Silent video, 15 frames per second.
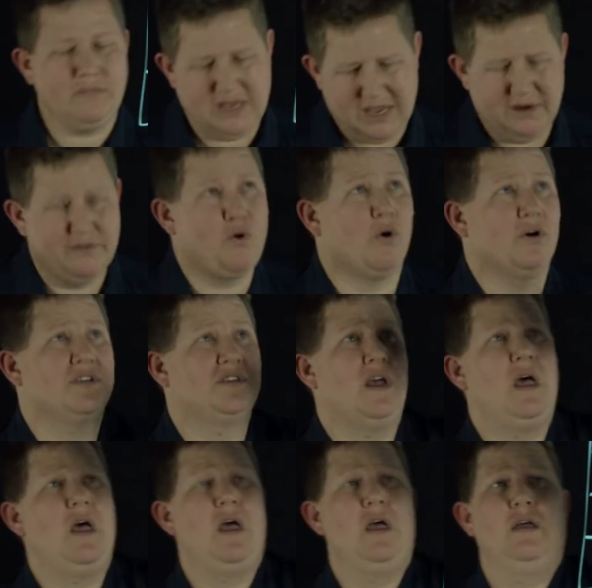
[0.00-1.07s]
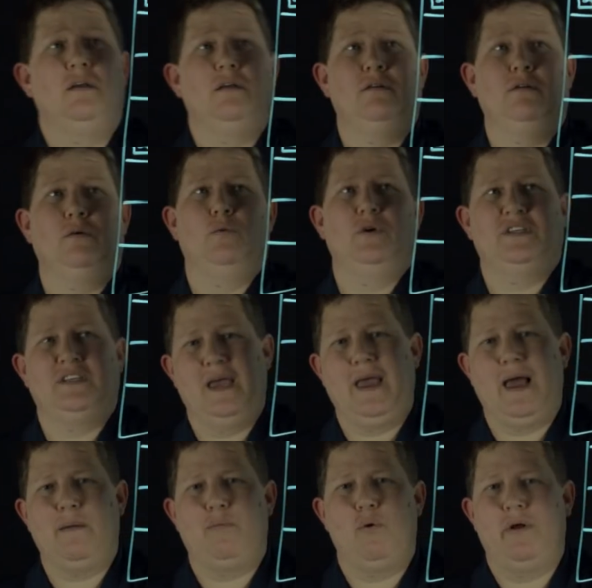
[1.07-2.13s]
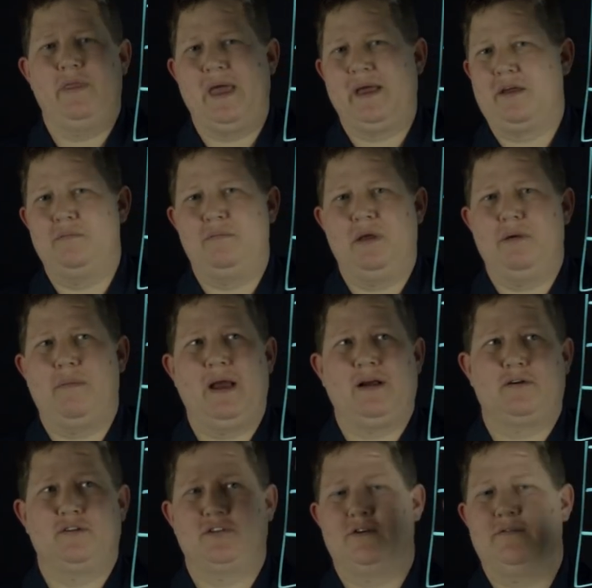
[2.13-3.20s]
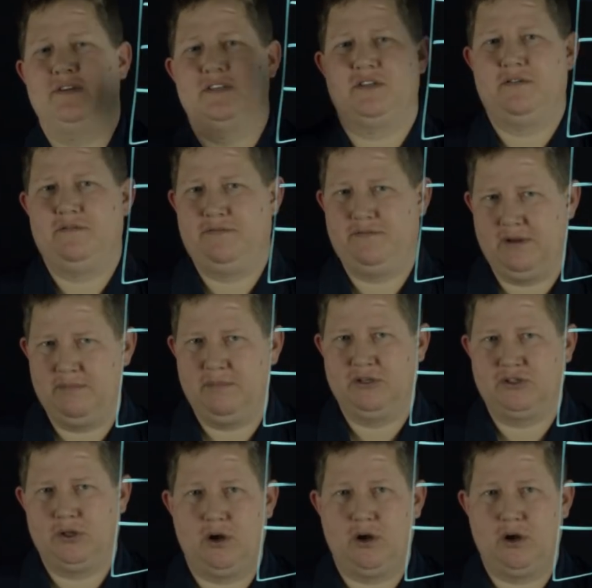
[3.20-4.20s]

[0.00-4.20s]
And of course, we say app one, that could be a microservice of a much